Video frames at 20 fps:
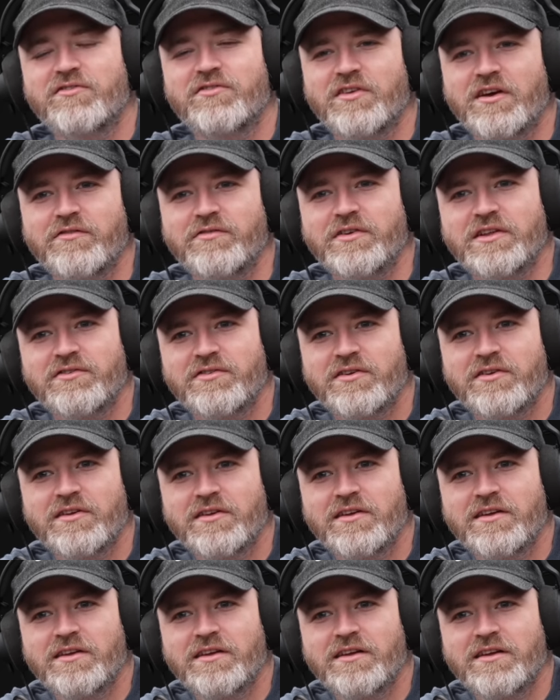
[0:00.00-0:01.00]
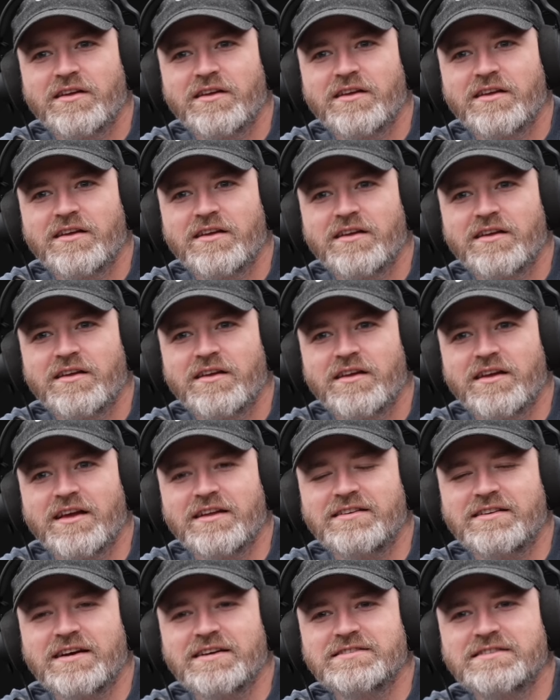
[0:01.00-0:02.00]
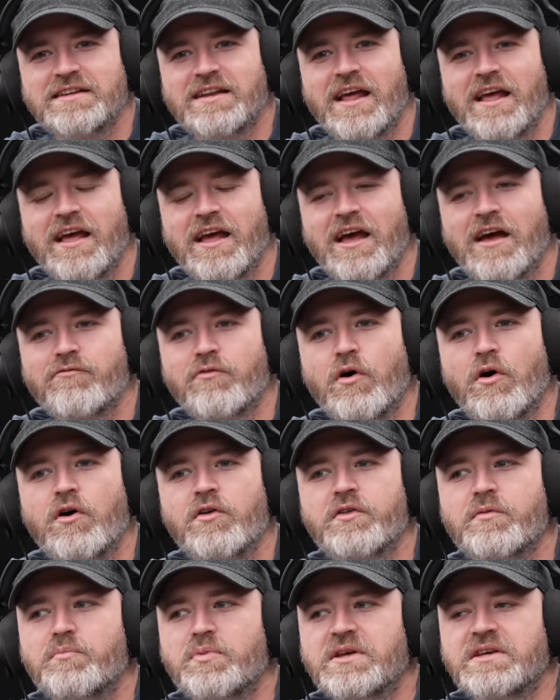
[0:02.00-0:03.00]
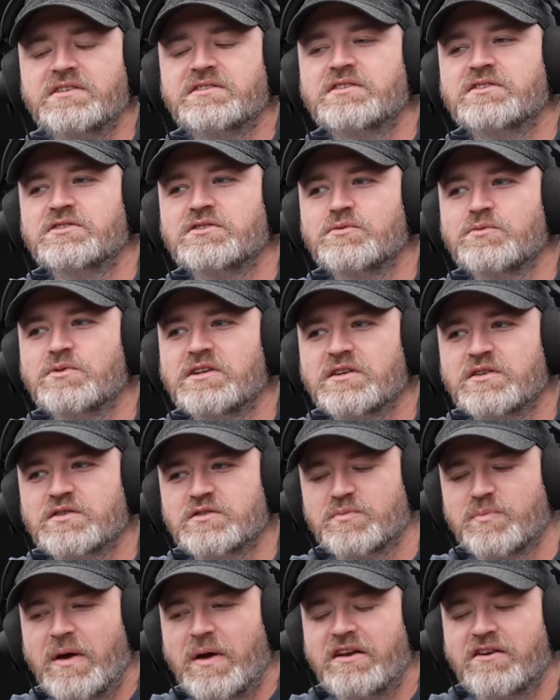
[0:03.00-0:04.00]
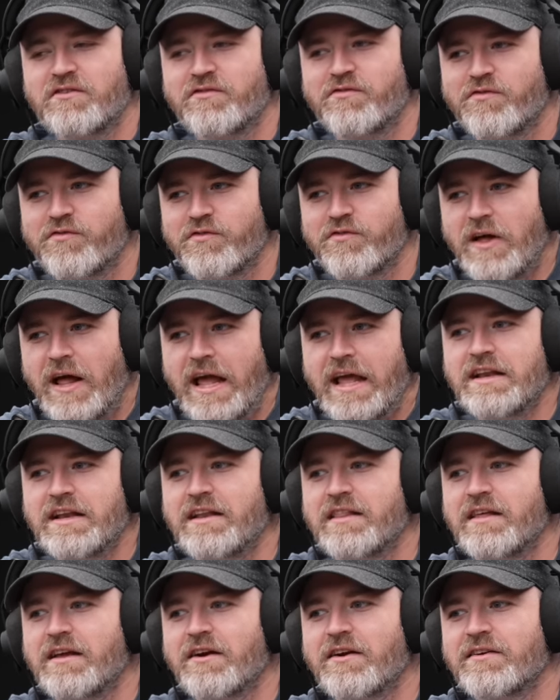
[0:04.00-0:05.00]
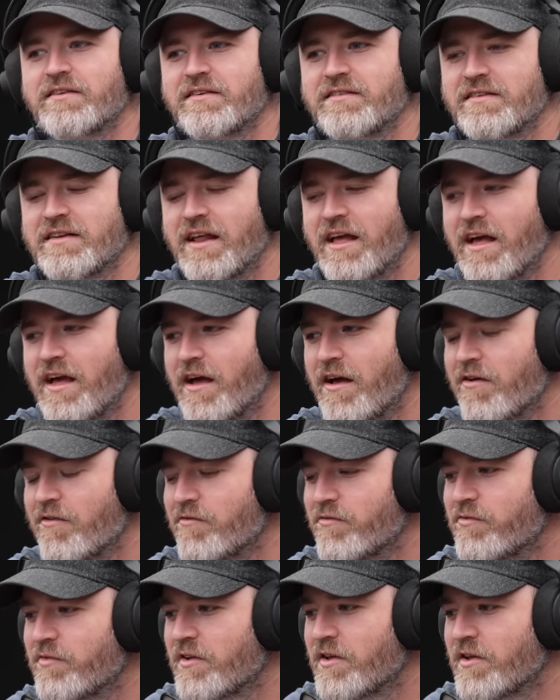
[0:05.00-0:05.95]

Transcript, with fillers: of it. It doesn't have all the pieces you would expect to find there. It doesn't have